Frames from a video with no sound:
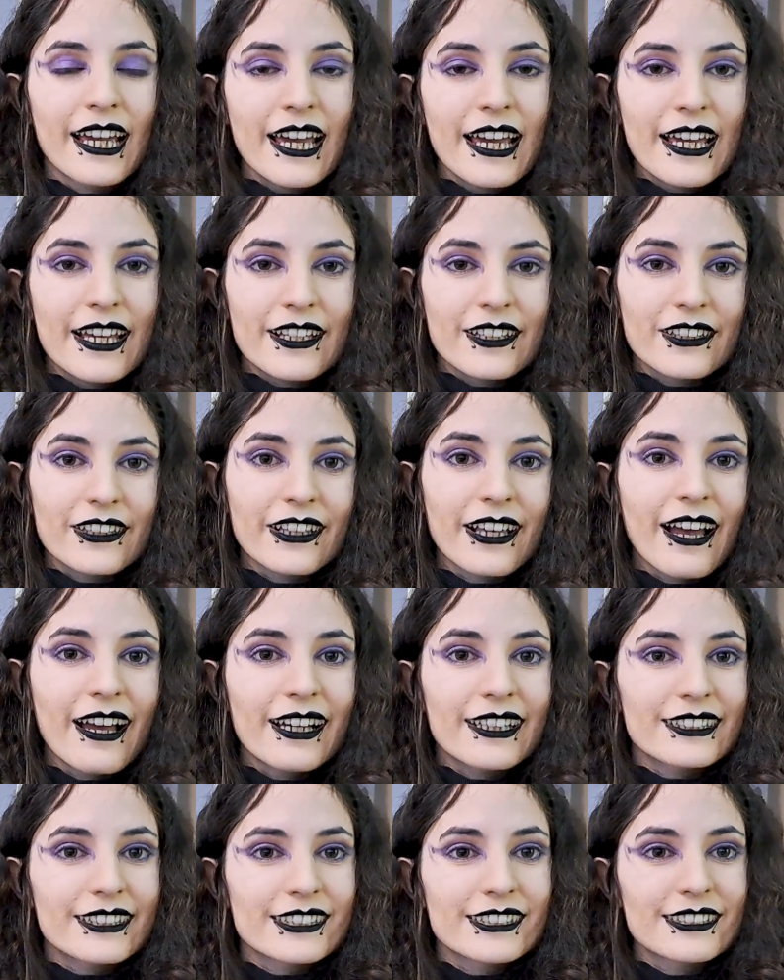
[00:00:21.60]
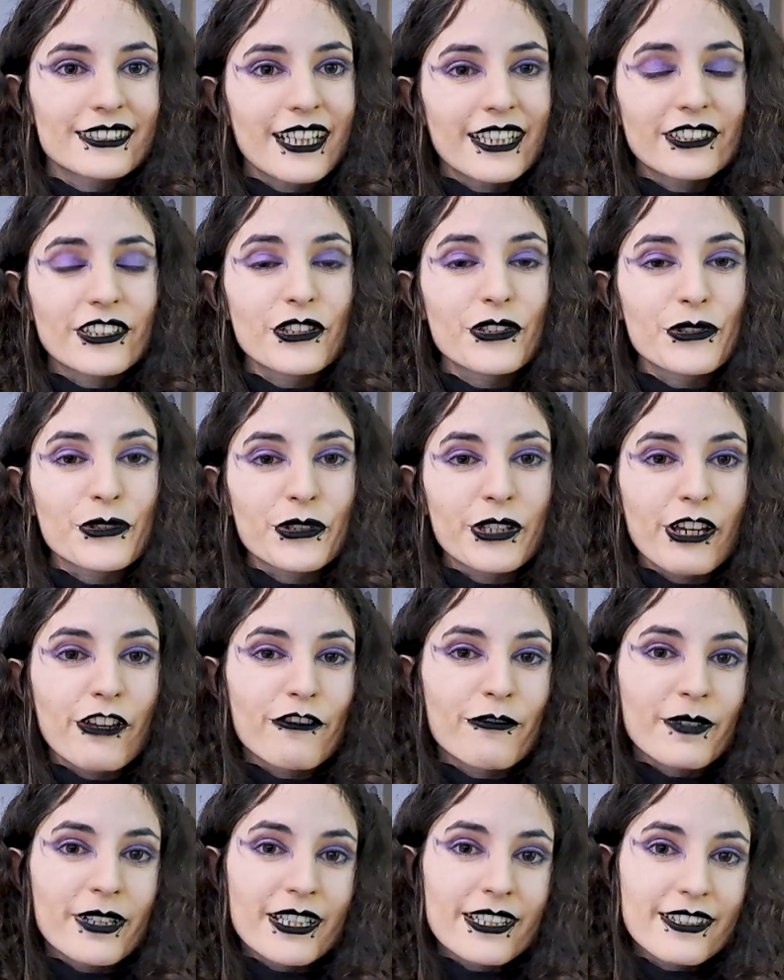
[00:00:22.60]
and I decided to give
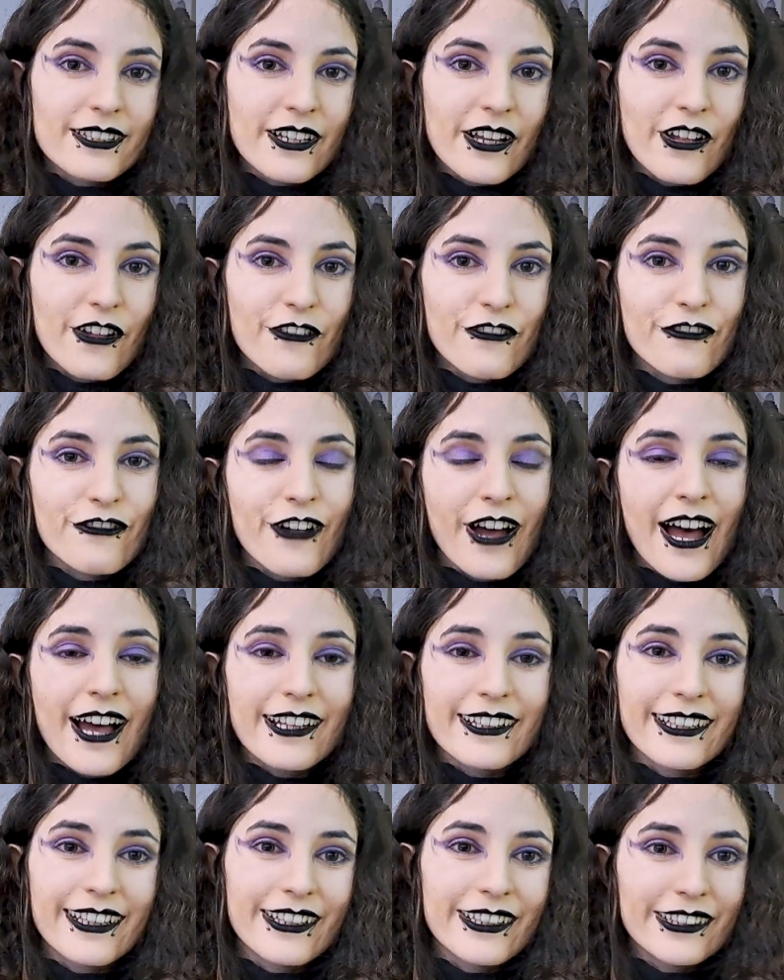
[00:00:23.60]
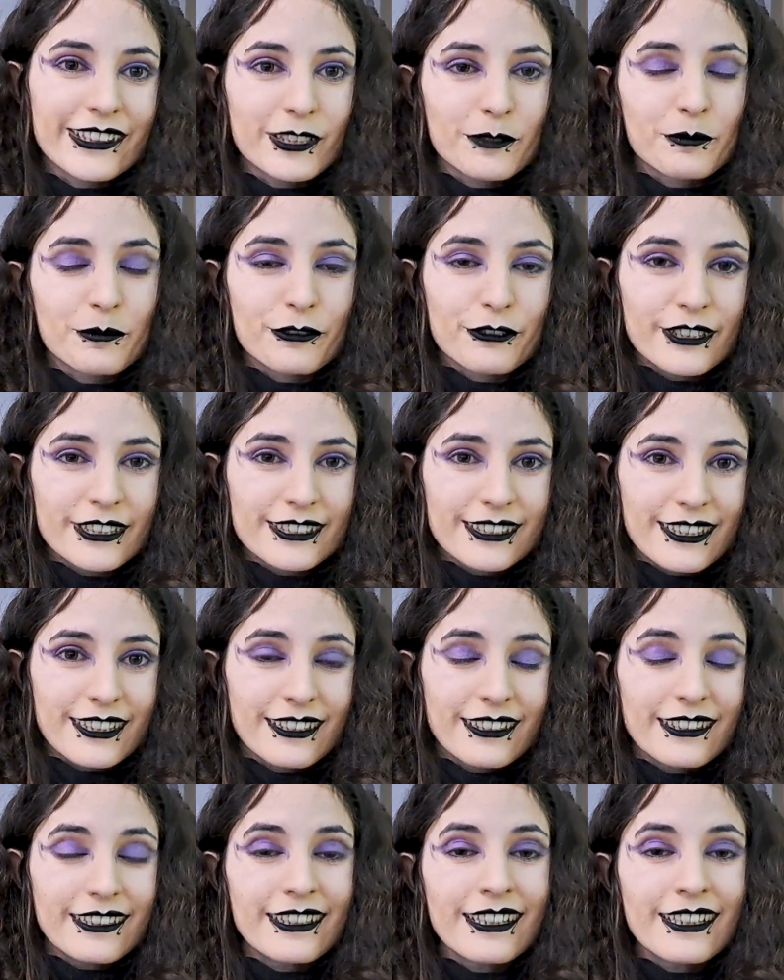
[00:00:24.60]
myself an early present.